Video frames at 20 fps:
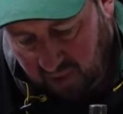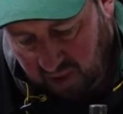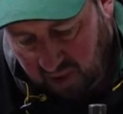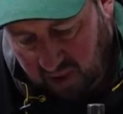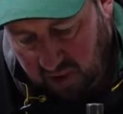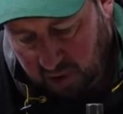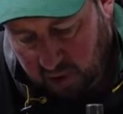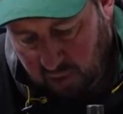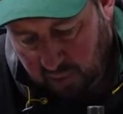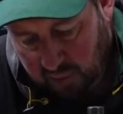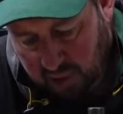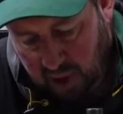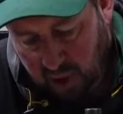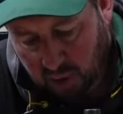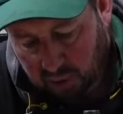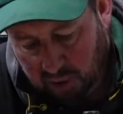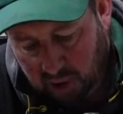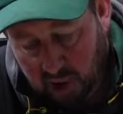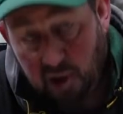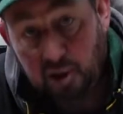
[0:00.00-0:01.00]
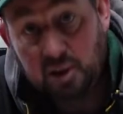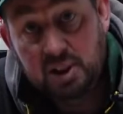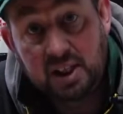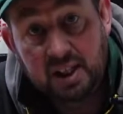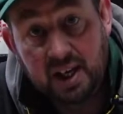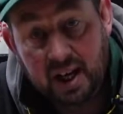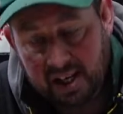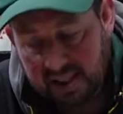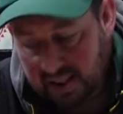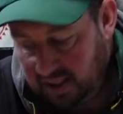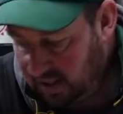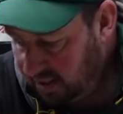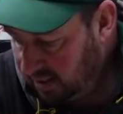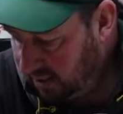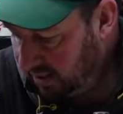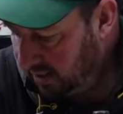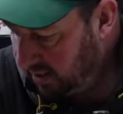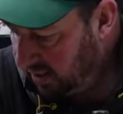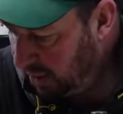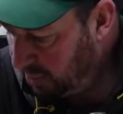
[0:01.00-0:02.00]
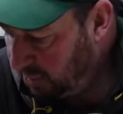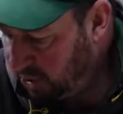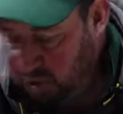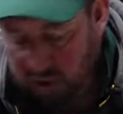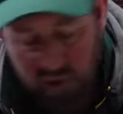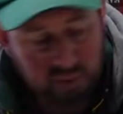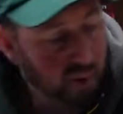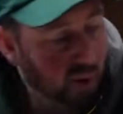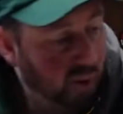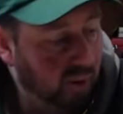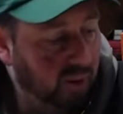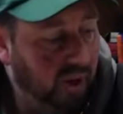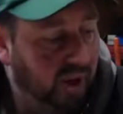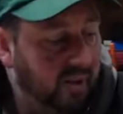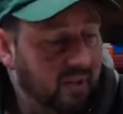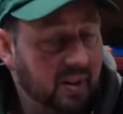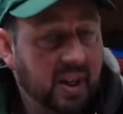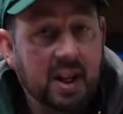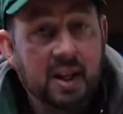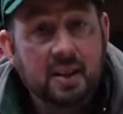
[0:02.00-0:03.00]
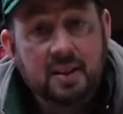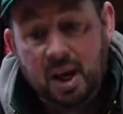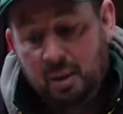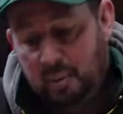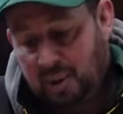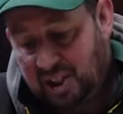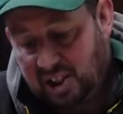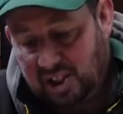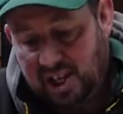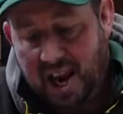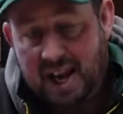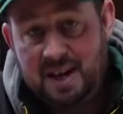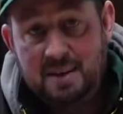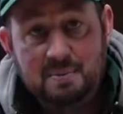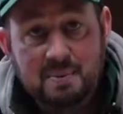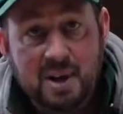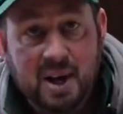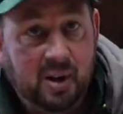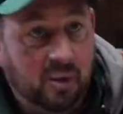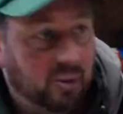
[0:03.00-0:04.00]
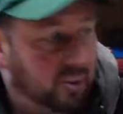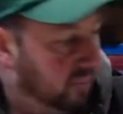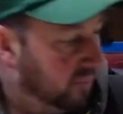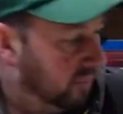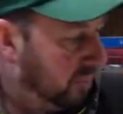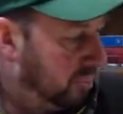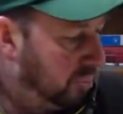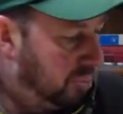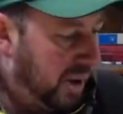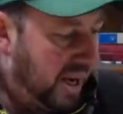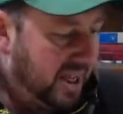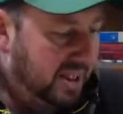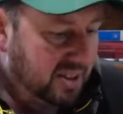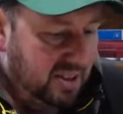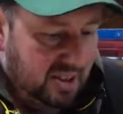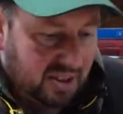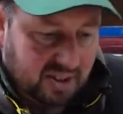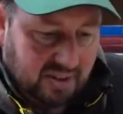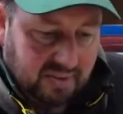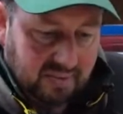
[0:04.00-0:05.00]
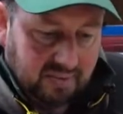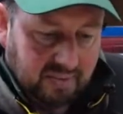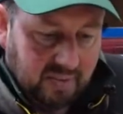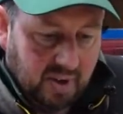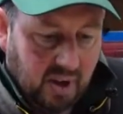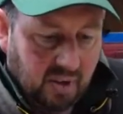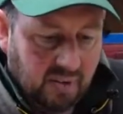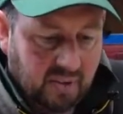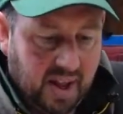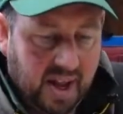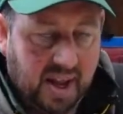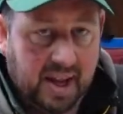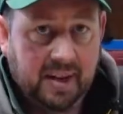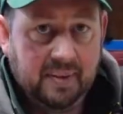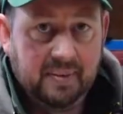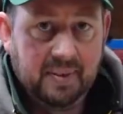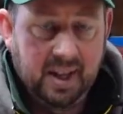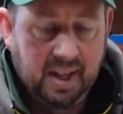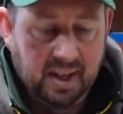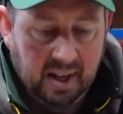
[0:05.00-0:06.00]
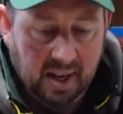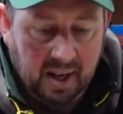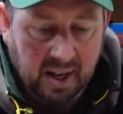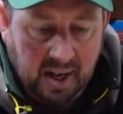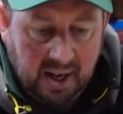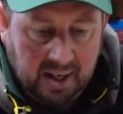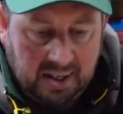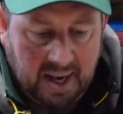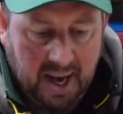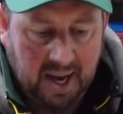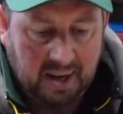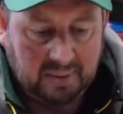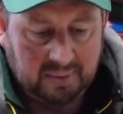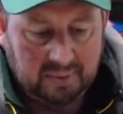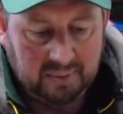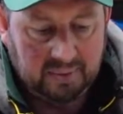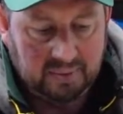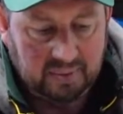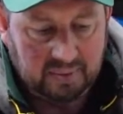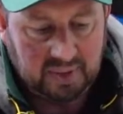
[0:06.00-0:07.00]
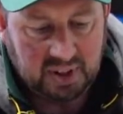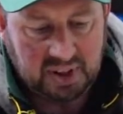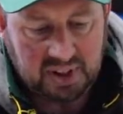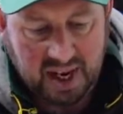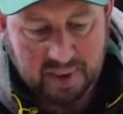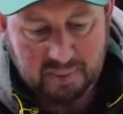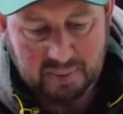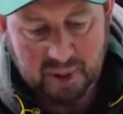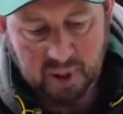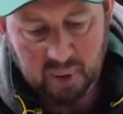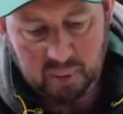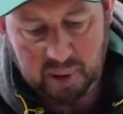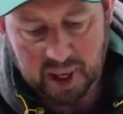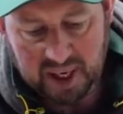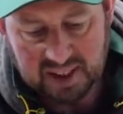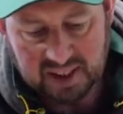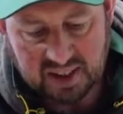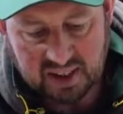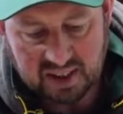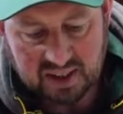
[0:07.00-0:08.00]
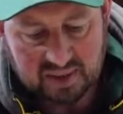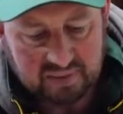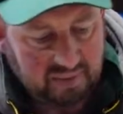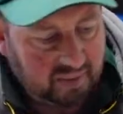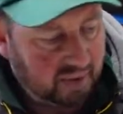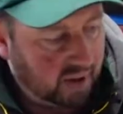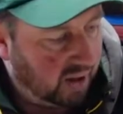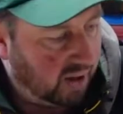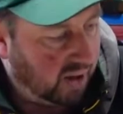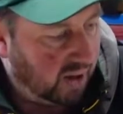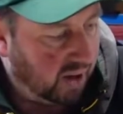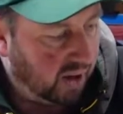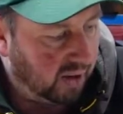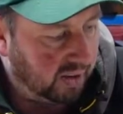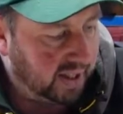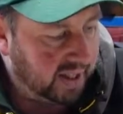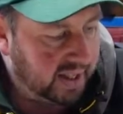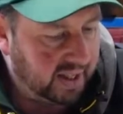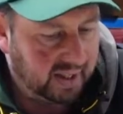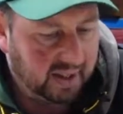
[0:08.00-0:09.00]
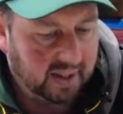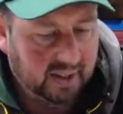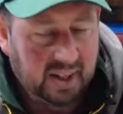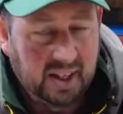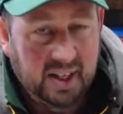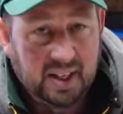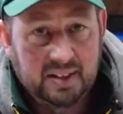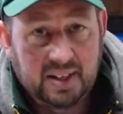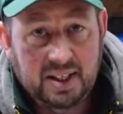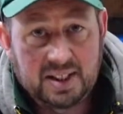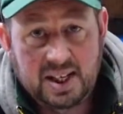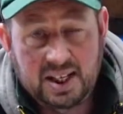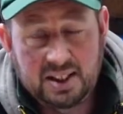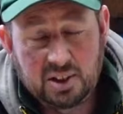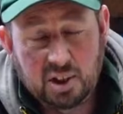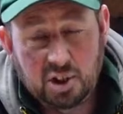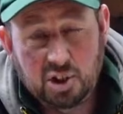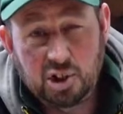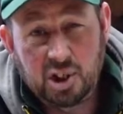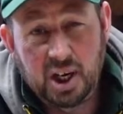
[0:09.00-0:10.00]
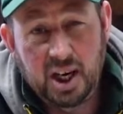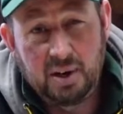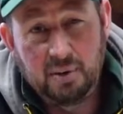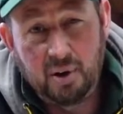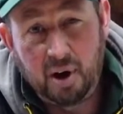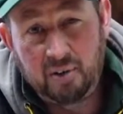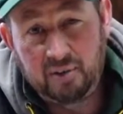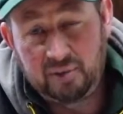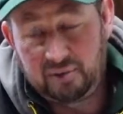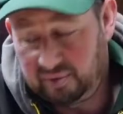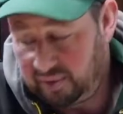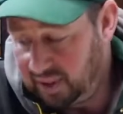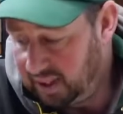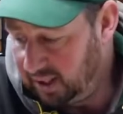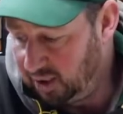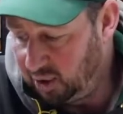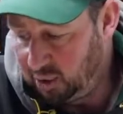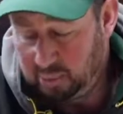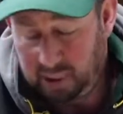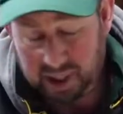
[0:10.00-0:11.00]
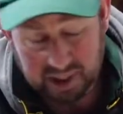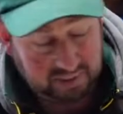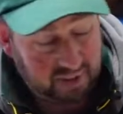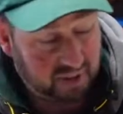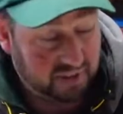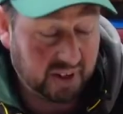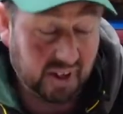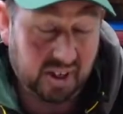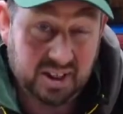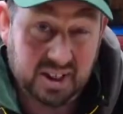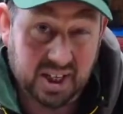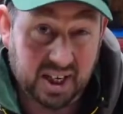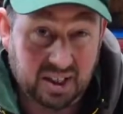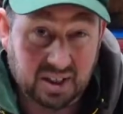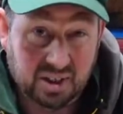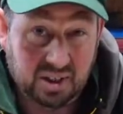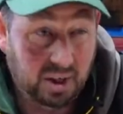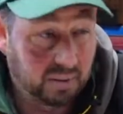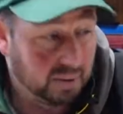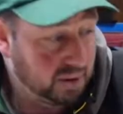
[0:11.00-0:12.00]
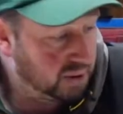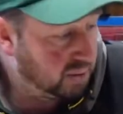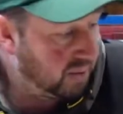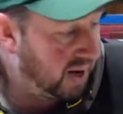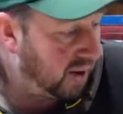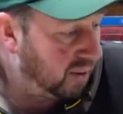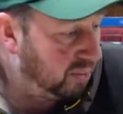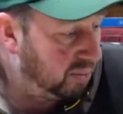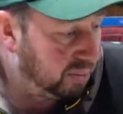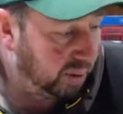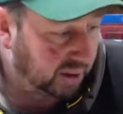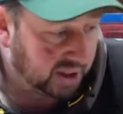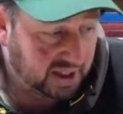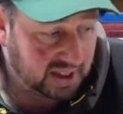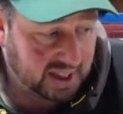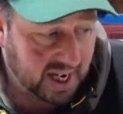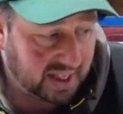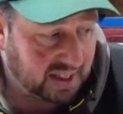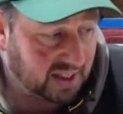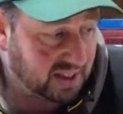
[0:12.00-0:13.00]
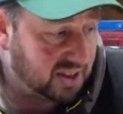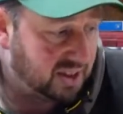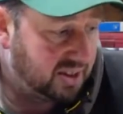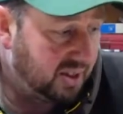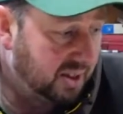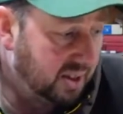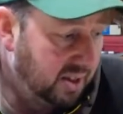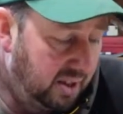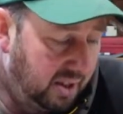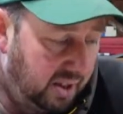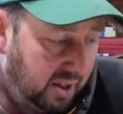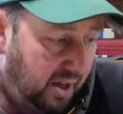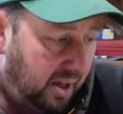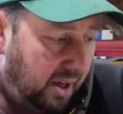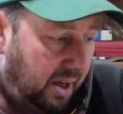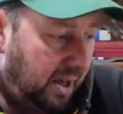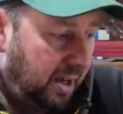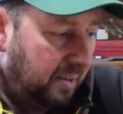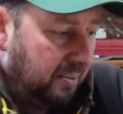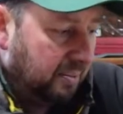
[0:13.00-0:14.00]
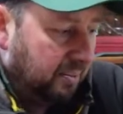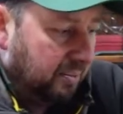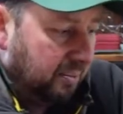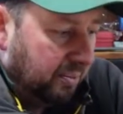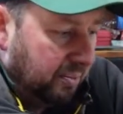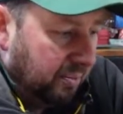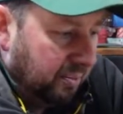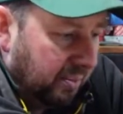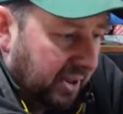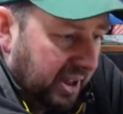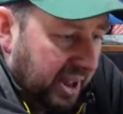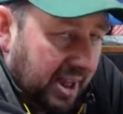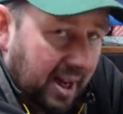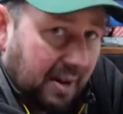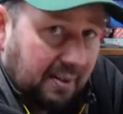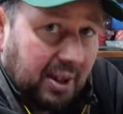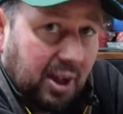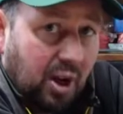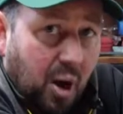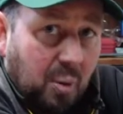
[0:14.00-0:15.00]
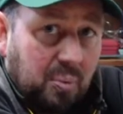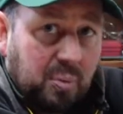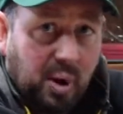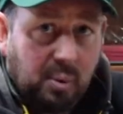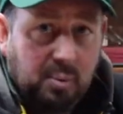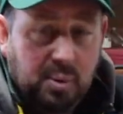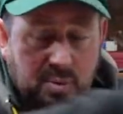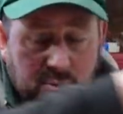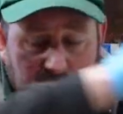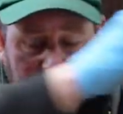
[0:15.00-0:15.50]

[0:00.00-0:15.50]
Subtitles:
And some of the older cutting heads, they'll be smaller. There'll be 10mm pins on there. Now, the 10mm pins on here, they tend to shear off a little bit. The 13s do as well, but the 10s we did have a lot of problems